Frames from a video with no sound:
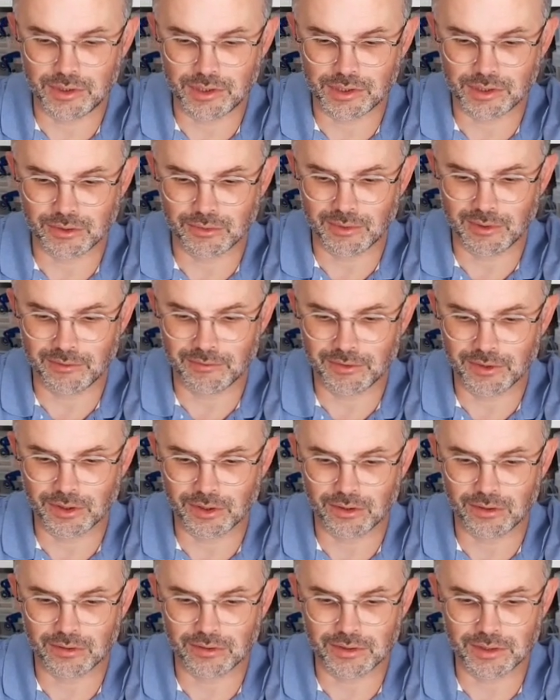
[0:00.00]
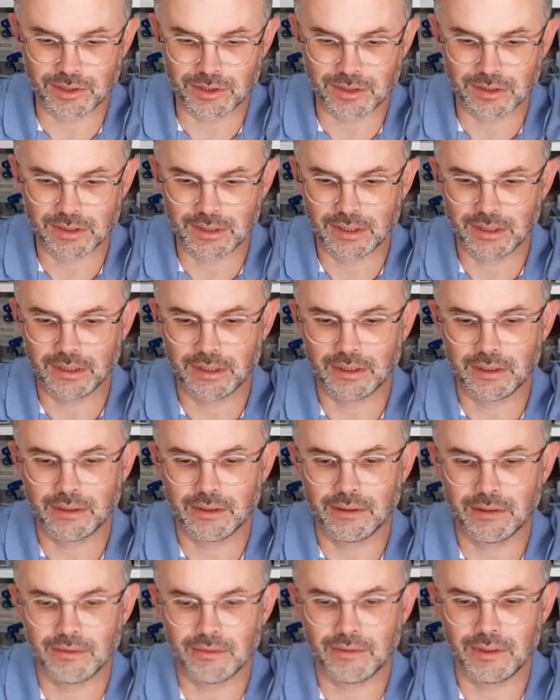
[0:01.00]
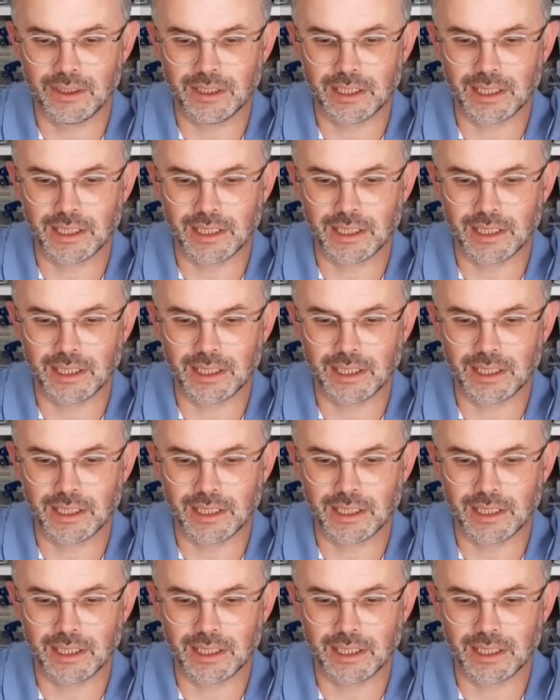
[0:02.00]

So we've got the